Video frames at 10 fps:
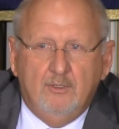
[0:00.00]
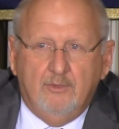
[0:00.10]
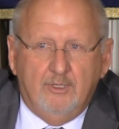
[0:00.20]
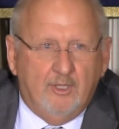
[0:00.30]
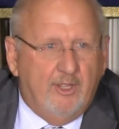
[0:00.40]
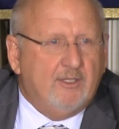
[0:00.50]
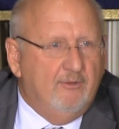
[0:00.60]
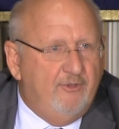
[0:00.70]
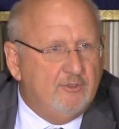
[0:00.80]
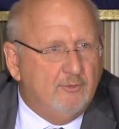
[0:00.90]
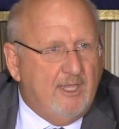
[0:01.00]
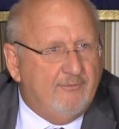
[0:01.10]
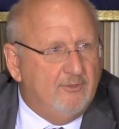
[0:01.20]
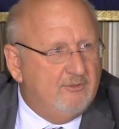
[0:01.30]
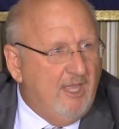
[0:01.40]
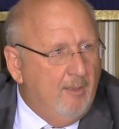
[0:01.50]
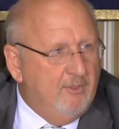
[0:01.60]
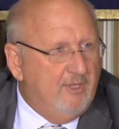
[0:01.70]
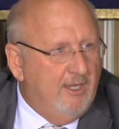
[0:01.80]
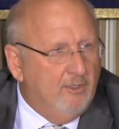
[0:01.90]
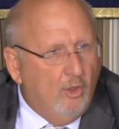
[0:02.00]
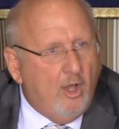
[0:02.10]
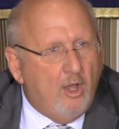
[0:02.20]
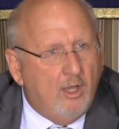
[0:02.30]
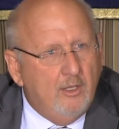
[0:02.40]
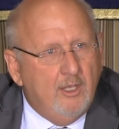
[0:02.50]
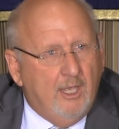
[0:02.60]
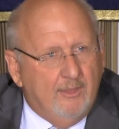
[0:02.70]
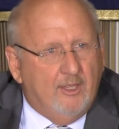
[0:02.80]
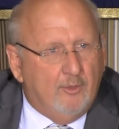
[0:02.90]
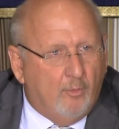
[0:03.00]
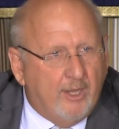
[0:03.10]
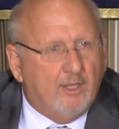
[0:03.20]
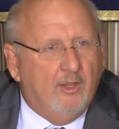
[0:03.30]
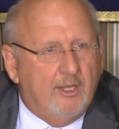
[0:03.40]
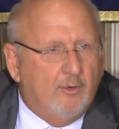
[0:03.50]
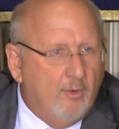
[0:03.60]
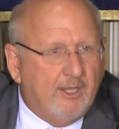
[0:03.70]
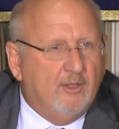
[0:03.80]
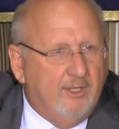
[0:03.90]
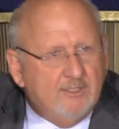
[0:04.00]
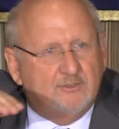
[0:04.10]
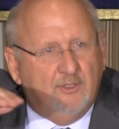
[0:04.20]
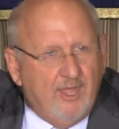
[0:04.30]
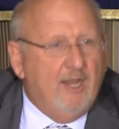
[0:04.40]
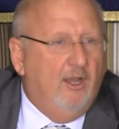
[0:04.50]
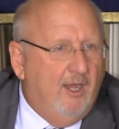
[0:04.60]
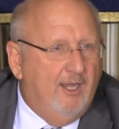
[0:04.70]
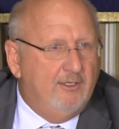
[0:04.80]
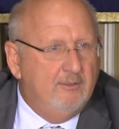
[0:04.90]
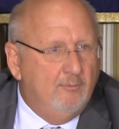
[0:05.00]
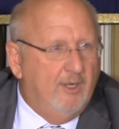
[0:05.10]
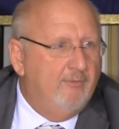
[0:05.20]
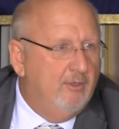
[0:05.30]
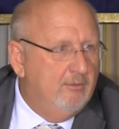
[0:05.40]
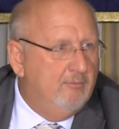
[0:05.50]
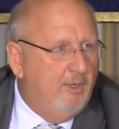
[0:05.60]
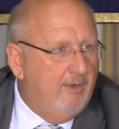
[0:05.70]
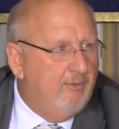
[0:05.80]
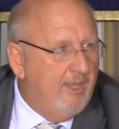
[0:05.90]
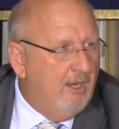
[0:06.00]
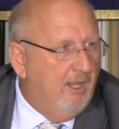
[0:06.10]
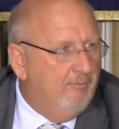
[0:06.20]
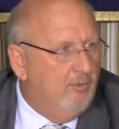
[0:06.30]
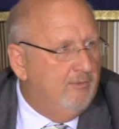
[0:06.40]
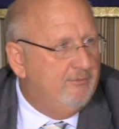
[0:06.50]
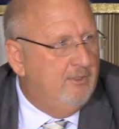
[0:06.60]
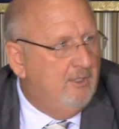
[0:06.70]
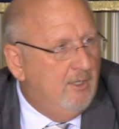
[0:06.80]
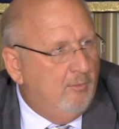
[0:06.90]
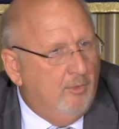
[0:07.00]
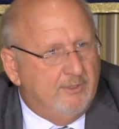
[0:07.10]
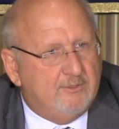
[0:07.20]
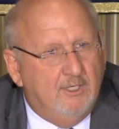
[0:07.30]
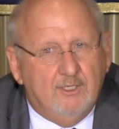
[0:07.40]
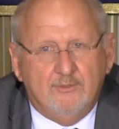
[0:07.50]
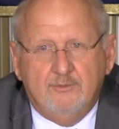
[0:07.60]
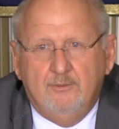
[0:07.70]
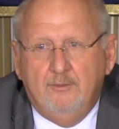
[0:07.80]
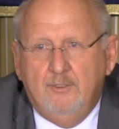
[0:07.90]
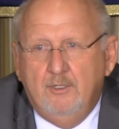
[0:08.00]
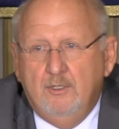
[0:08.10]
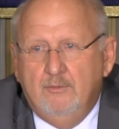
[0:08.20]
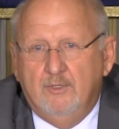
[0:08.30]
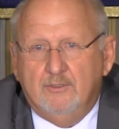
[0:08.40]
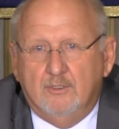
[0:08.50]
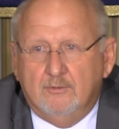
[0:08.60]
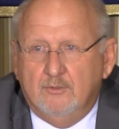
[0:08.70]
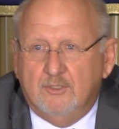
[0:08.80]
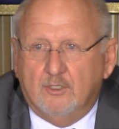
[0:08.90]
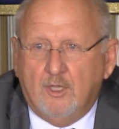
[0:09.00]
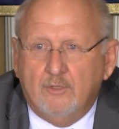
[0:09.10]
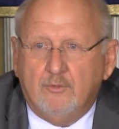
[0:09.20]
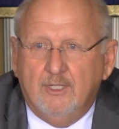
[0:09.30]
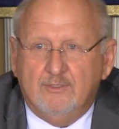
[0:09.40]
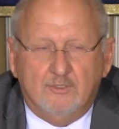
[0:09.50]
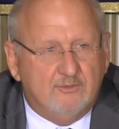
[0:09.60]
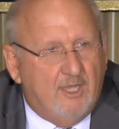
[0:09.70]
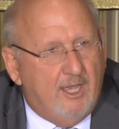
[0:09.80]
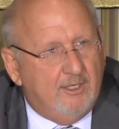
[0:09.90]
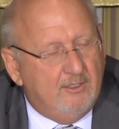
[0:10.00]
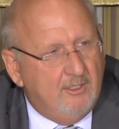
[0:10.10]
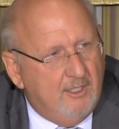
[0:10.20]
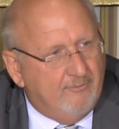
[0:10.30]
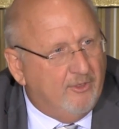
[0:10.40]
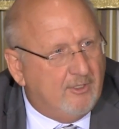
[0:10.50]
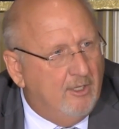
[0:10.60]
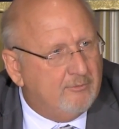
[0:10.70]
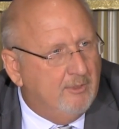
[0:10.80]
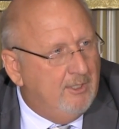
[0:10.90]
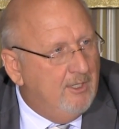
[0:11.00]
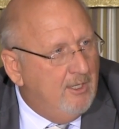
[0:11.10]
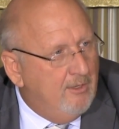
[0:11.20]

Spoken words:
then the elected officials have to establish that in law, and then the regulator regulates to that line, whatever that level of risk is that the country has decided. And if the country,